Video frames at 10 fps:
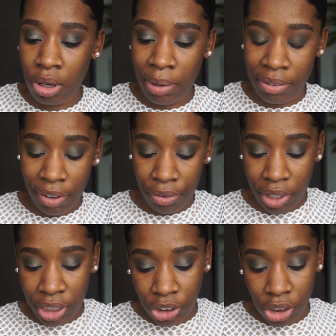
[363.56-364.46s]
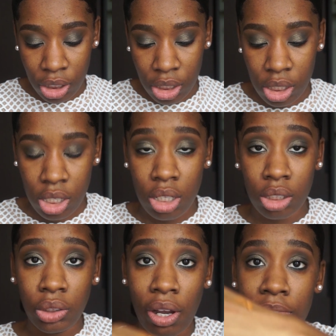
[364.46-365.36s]
on my foundation.
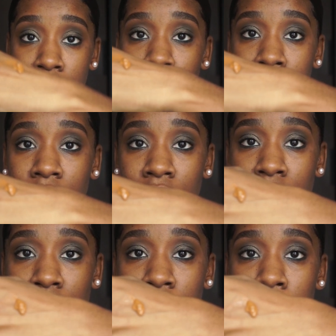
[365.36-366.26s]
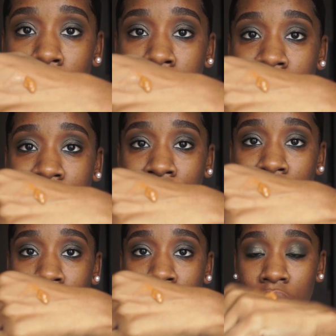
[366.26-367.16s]
So I've pumped 3 pumps of
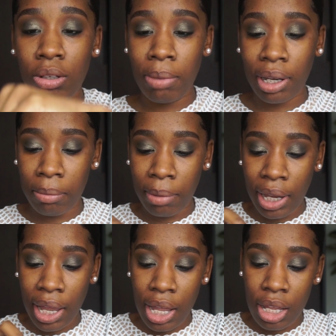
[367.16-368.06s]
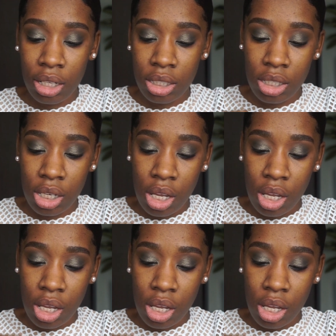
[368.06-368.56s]
foundation on the back of my hand.